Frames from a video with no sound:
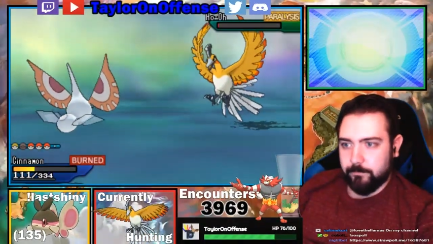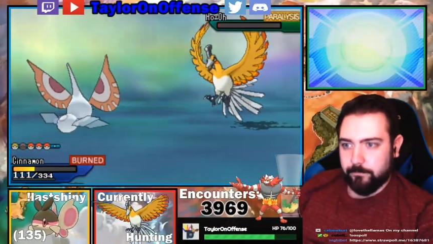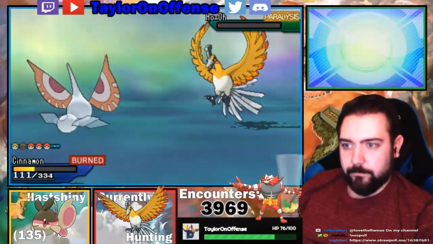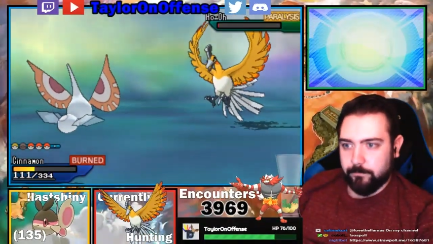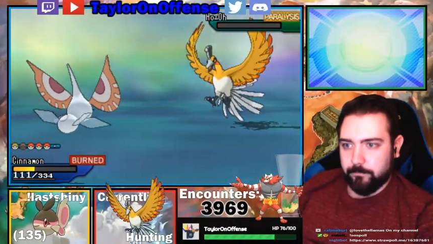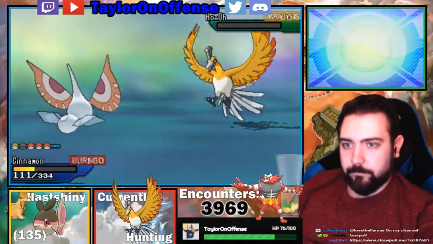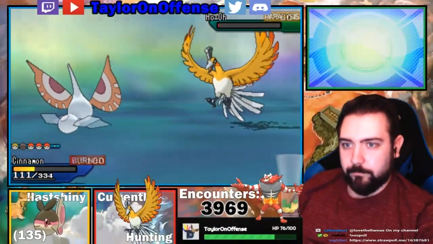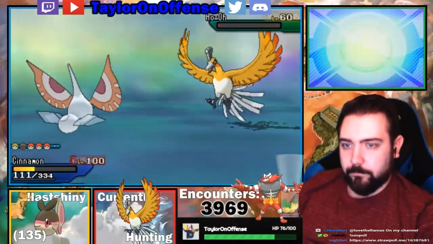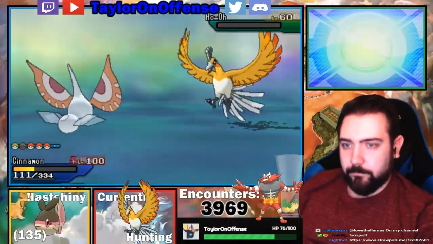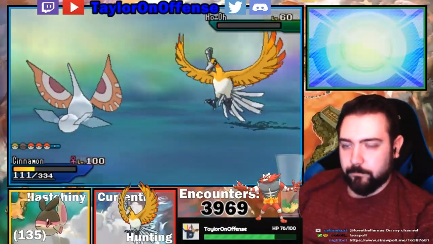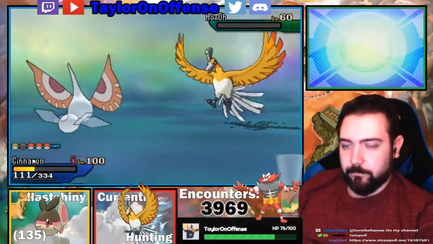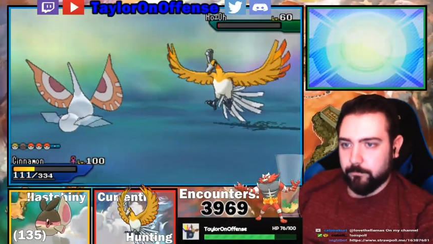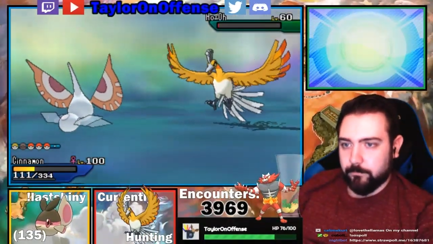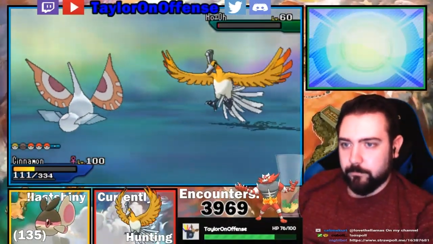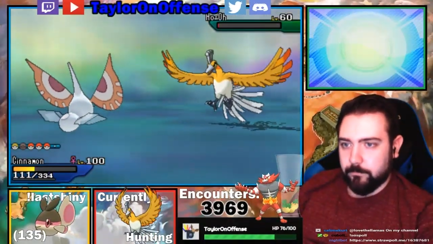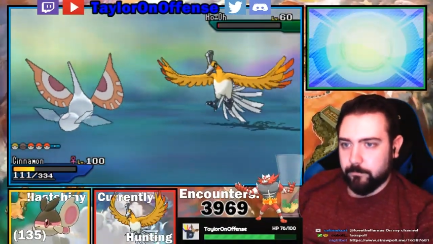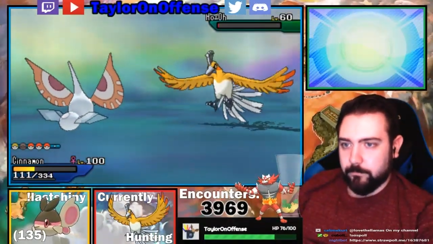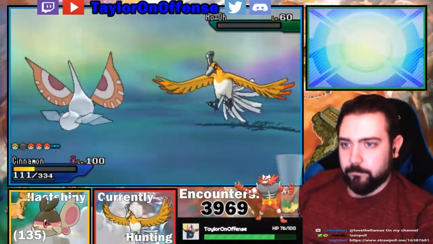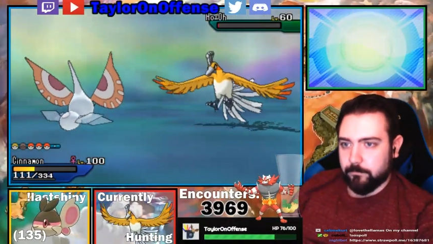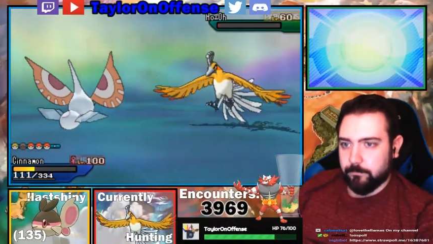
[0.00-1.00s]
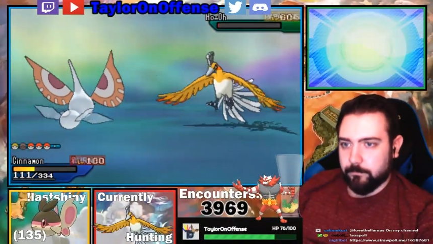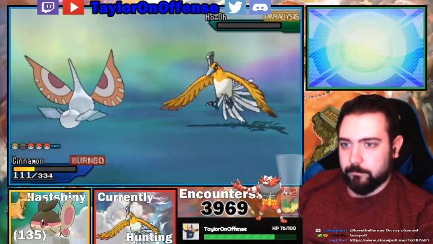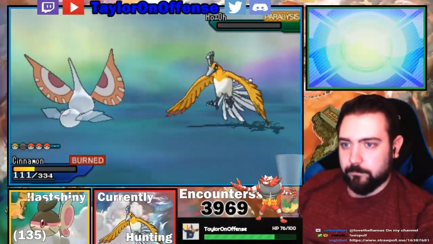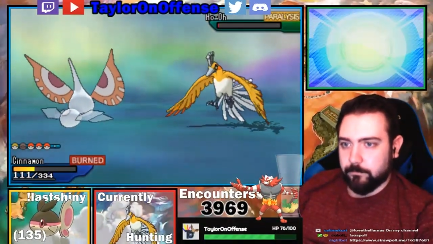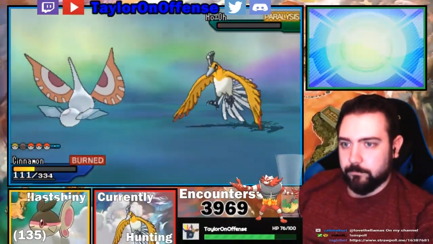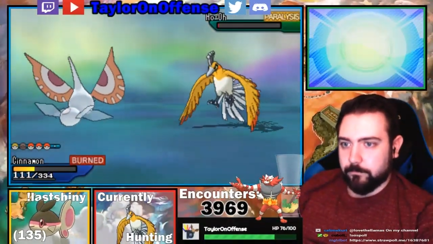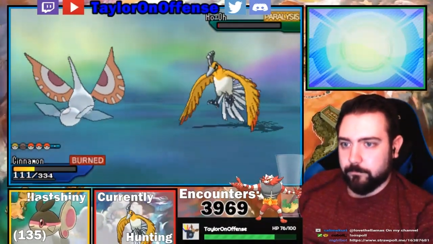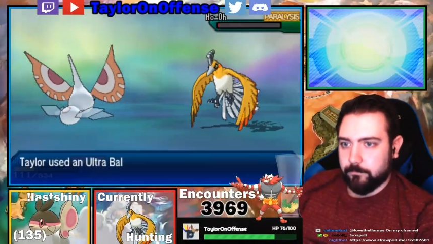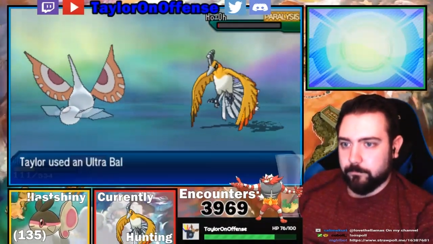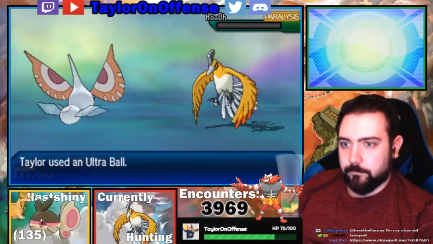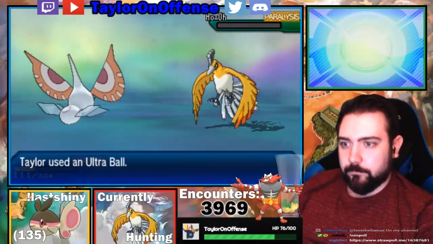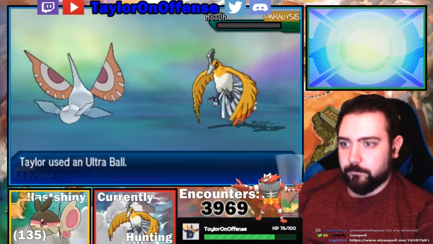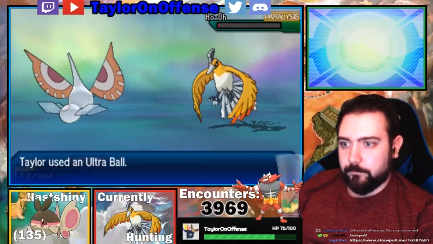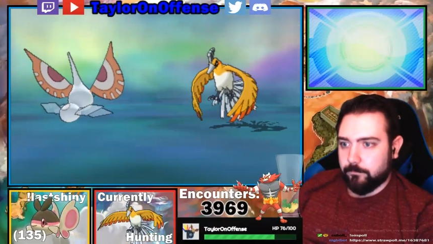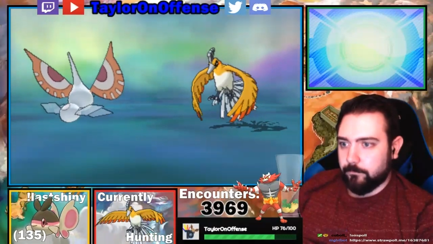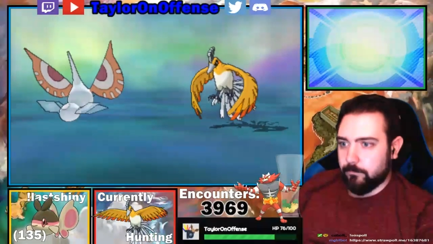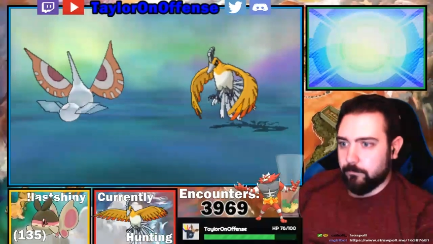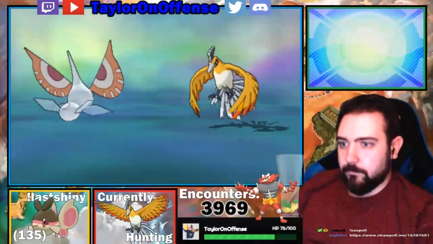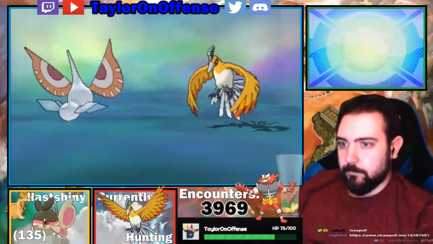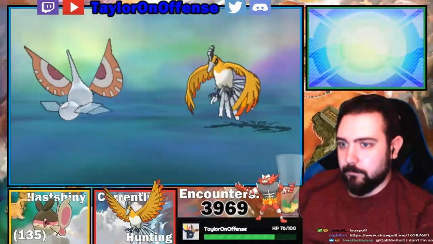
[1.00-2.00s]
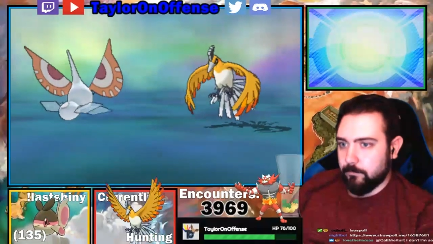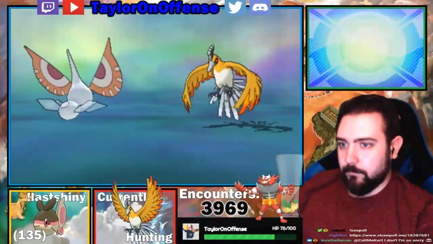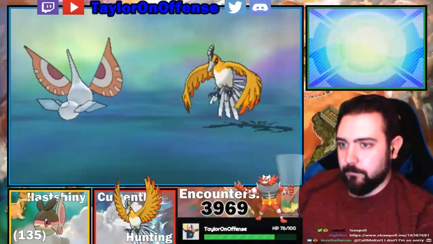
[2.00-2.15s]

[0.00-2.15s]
Nobody speaks.